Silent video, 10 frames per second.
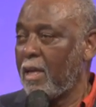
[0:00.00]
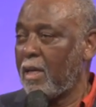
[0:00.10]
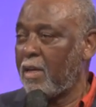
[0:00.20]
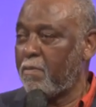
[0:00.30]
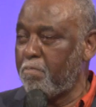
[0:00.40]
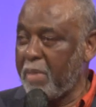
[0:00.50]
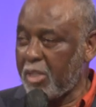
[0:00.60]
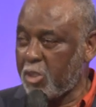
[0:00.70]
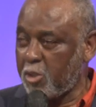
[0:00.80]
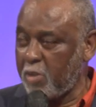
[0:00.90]
of
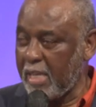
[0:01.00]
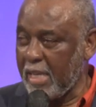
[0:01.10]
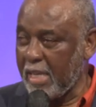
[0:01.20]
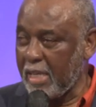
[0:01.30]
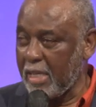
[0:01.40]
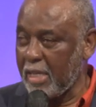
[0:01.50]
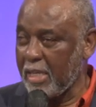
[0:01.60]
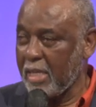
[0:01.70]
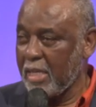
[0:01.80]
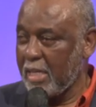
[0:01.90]
mistreating,
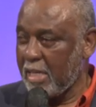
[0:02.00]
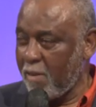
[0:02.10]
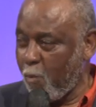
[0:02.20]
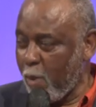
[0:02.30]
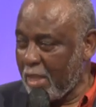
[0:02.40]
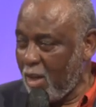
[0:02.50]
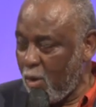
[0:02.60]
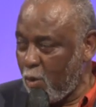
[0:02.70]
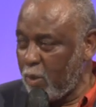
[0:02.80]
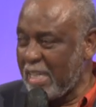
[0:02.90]
of
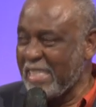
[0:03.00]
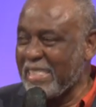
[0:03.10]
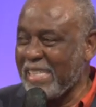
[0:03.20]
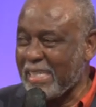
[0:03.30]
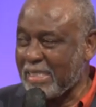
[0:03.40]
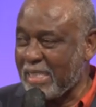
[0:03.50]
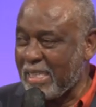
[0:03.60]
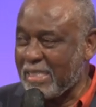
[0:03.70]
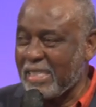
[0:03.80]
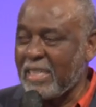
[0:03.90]
withholding justice,